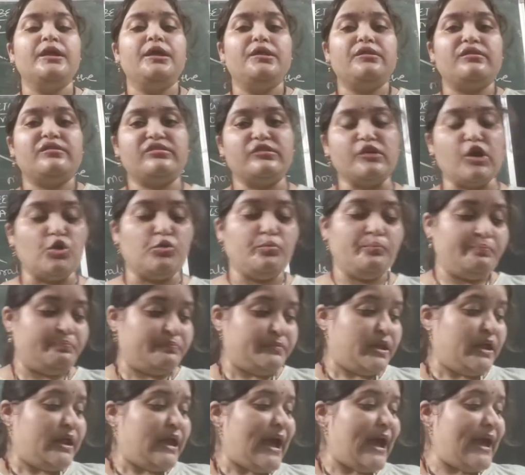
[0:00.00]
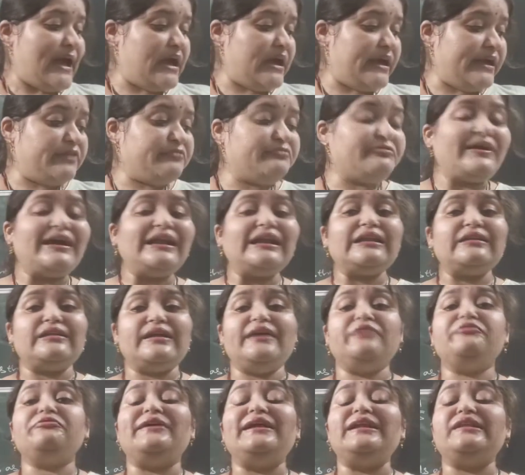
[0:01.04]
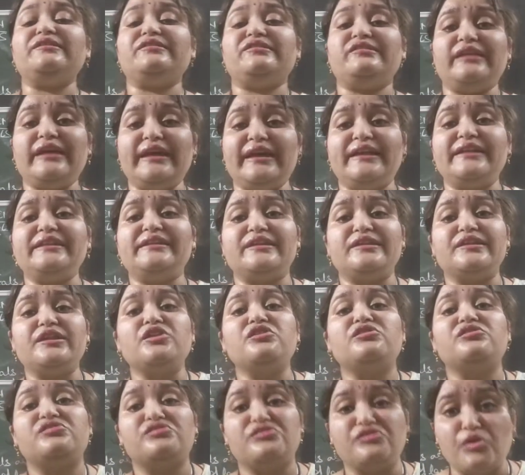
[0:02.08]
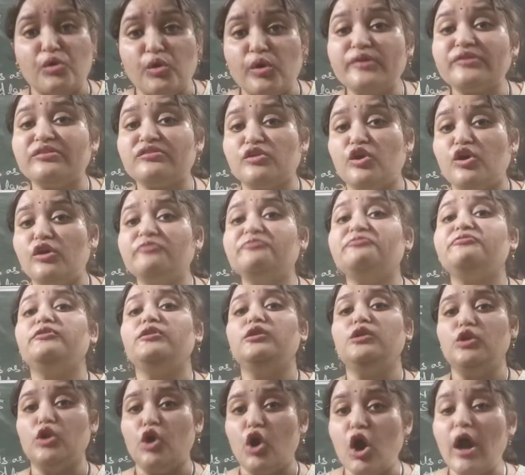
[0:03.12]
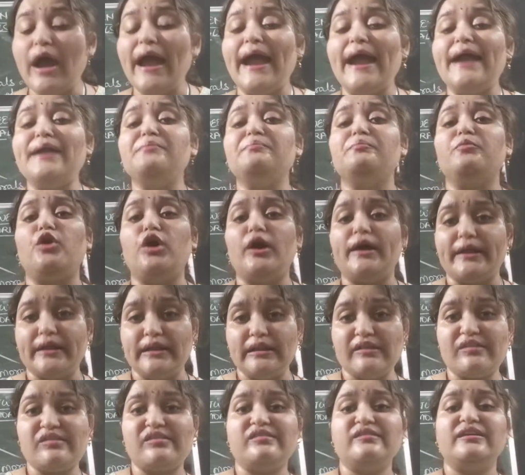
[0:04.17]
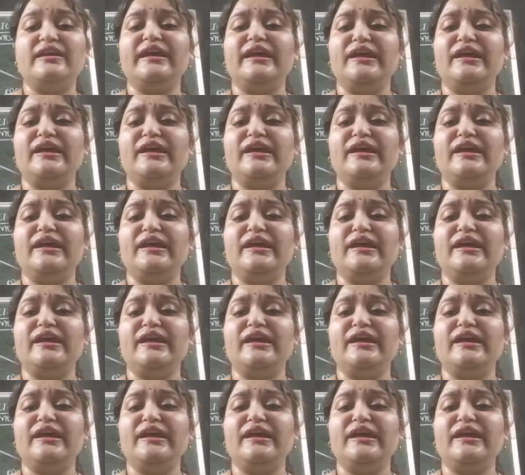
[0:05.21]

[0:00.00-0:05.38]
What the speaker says: So, if I'll say that the source of law and morals